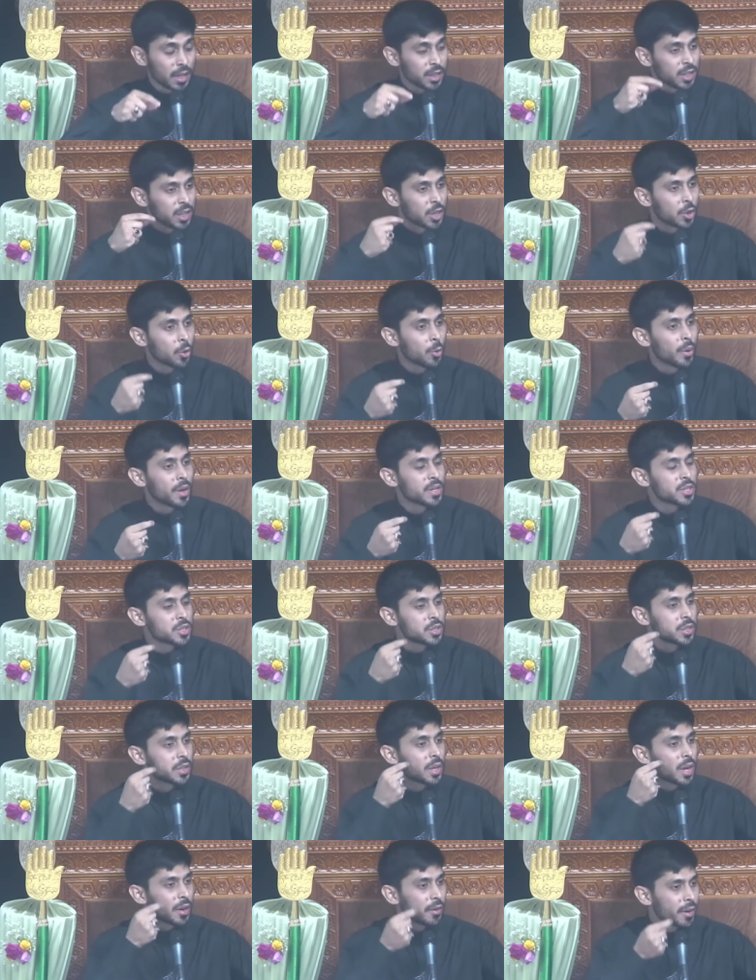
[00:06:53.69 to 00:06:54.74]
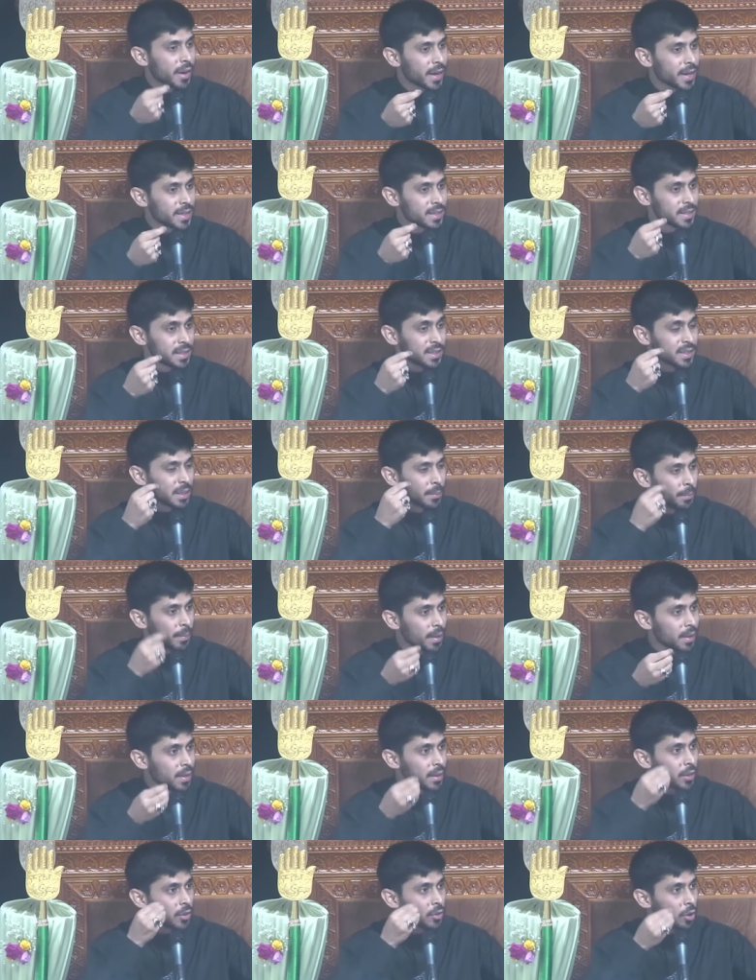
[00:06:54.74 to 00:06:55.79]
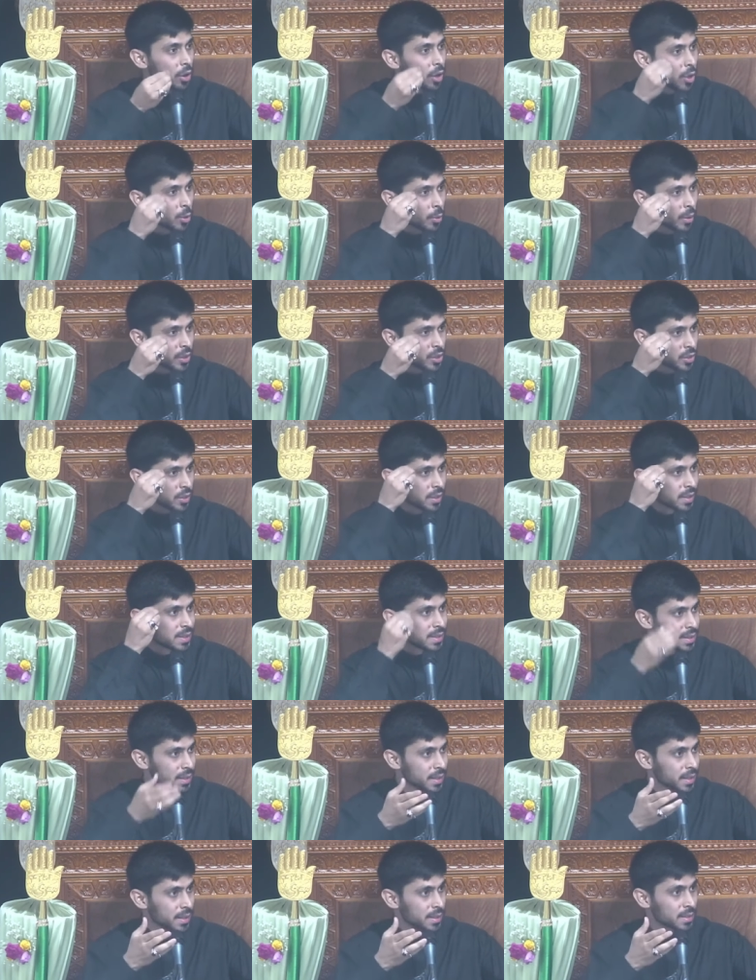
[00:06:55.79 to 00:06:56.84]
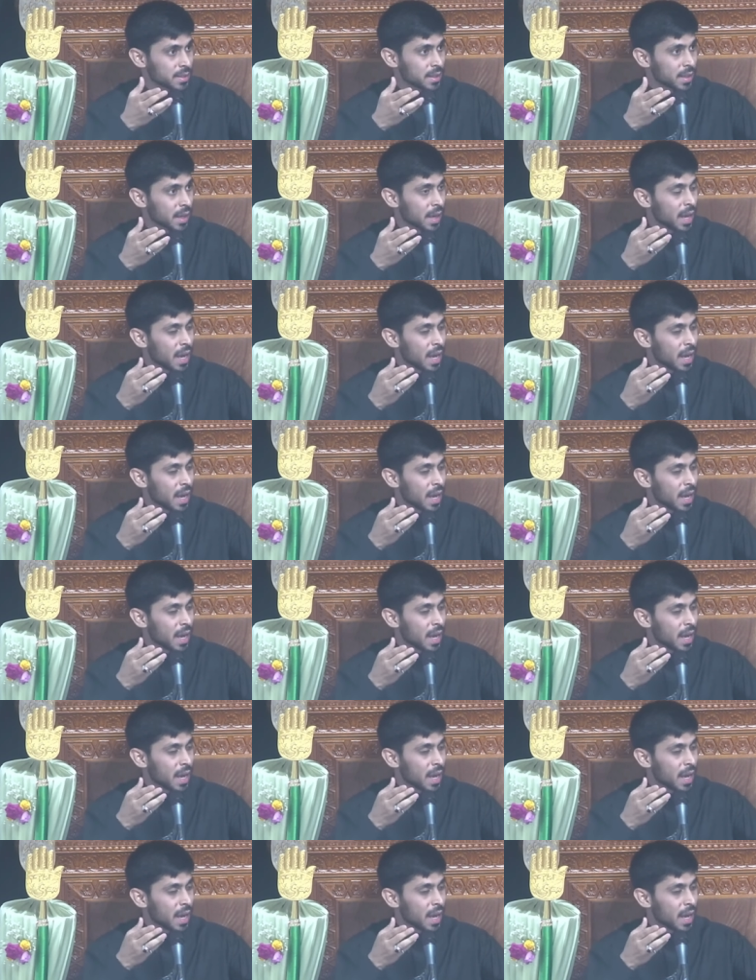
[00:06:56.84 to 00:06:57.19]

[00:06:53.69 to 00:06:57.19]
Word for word: The question arises, the million dollar question is this